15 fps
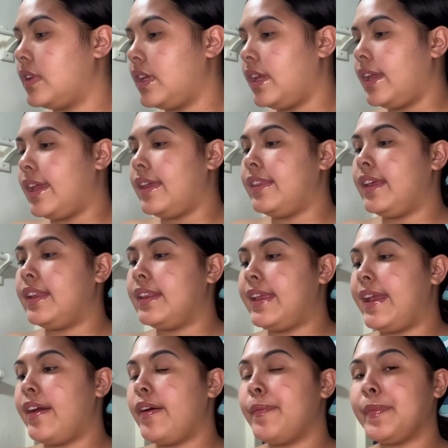And then now
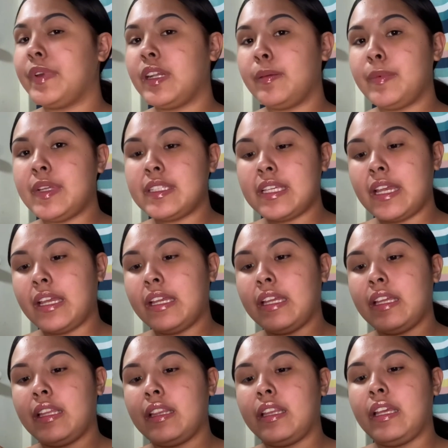I'm going to be
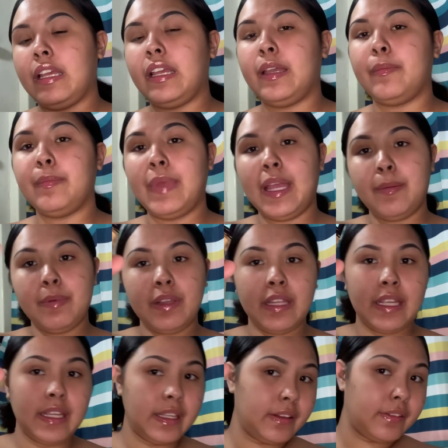taking the
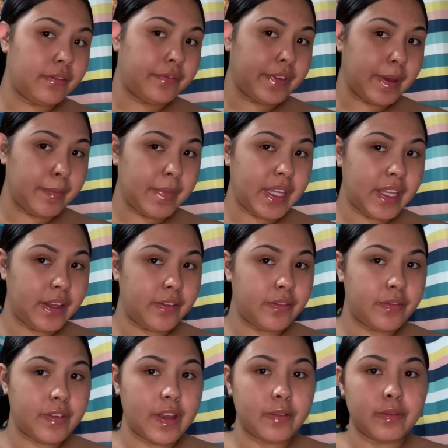Maybelline Fit Me
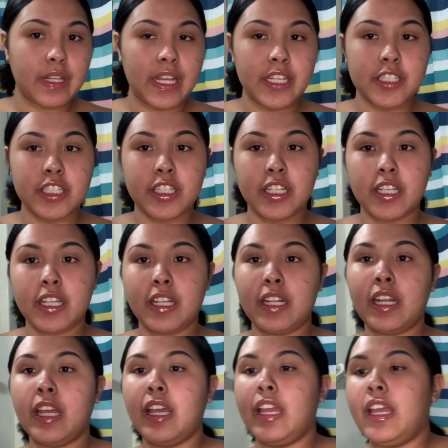foundation
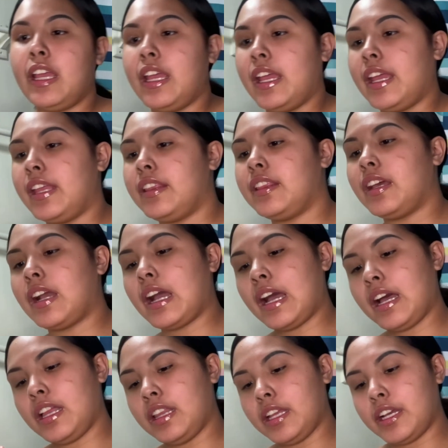in the
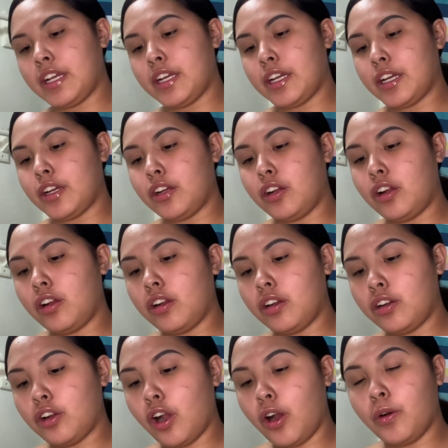color
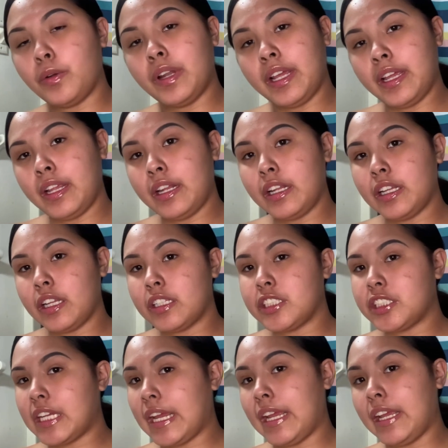Golden, shade